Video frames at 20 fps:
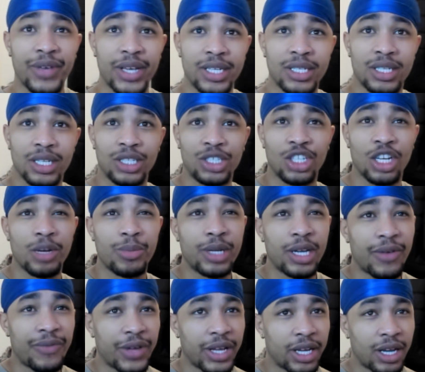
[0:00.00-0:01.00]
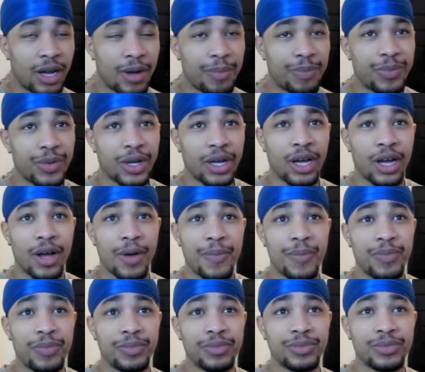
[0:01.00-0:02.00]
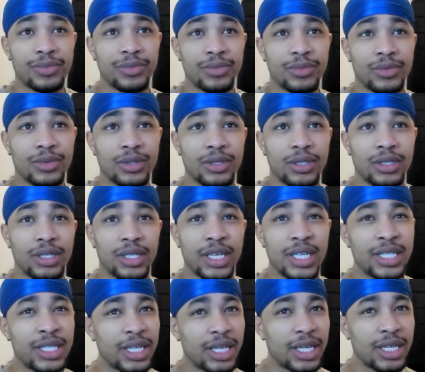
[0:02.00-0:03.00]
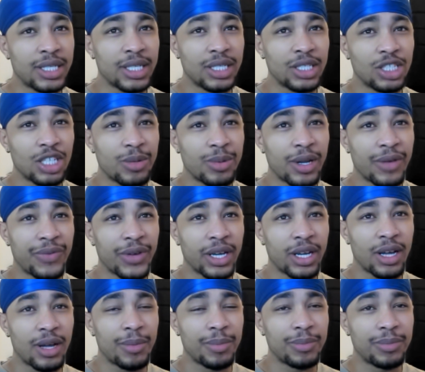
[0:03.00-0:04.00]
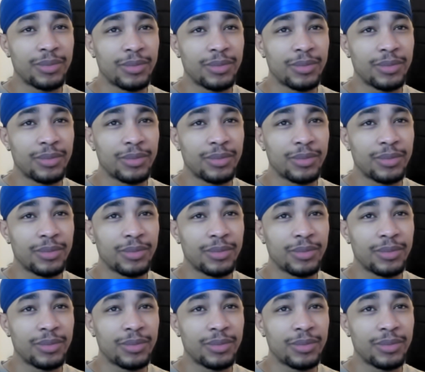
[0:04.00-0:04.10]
the German FA Cup. Is it the German FA Cup?